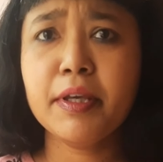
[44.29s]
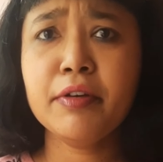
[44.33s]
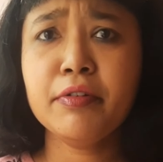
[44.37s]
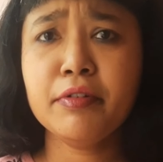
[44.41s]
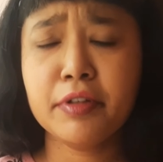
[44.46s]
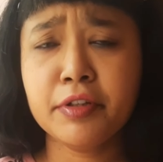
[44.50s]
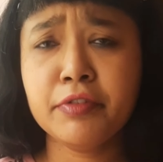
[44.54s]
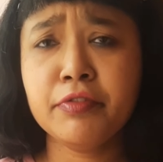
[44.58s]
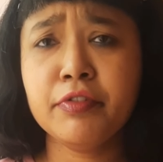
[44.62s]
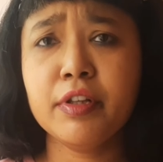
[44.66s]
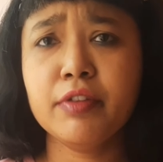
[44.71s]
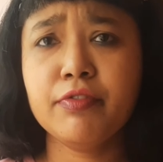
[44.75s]

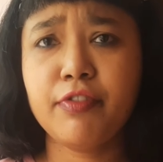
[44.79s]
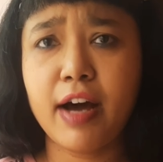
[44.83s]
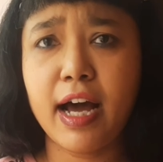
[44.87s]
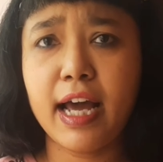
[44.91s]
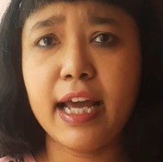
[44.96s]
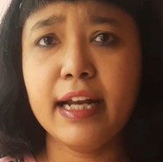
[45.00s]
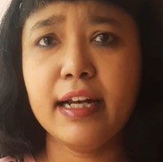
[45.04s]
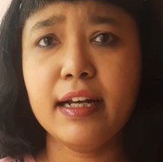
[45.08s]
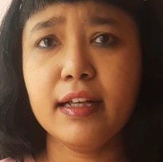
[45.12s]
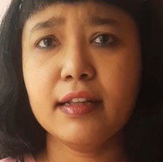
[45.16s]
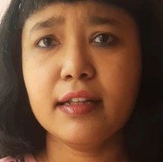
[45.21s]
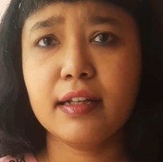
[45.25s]
you will
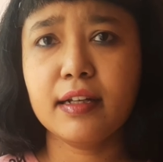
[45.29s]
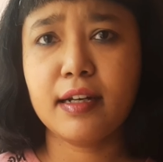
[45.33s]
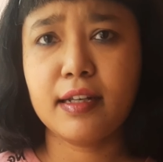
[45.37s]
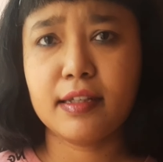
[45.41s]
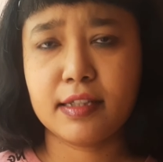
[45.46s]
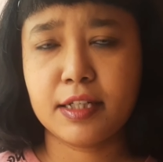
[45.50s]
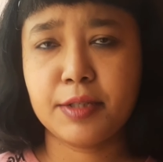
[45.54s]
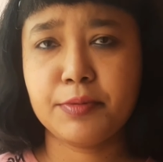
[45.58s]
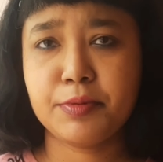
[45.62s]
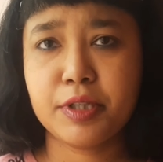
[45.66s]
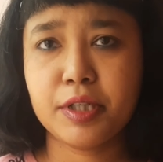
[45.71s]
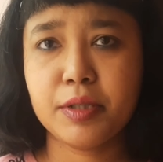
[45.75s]
find in the
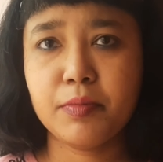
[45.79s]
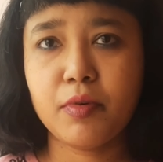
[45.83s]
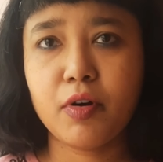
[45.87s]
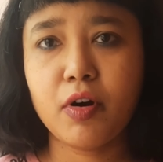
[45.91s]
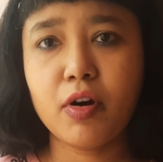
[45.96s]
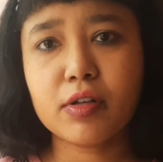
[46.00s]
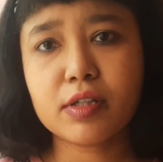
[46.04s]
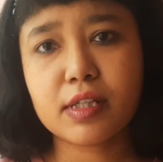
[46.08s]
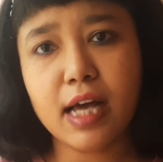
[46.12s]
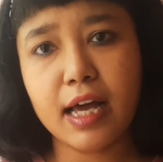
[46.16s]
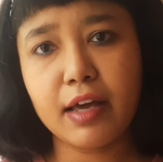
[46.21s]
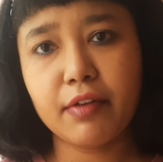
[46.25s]
description
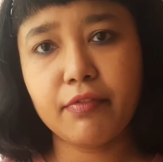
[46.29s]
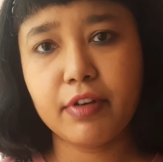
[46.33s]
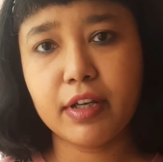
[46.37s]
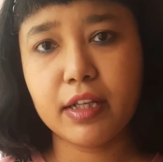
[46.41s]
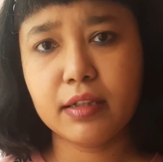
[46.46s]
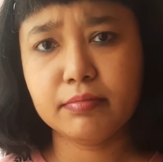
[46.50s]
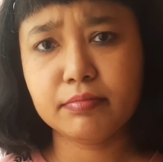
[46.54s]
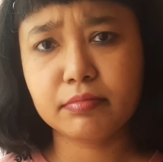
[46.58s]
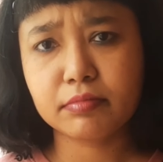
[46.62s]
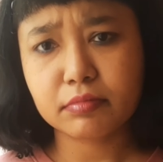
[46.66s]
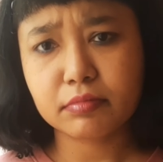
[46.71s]
box. I will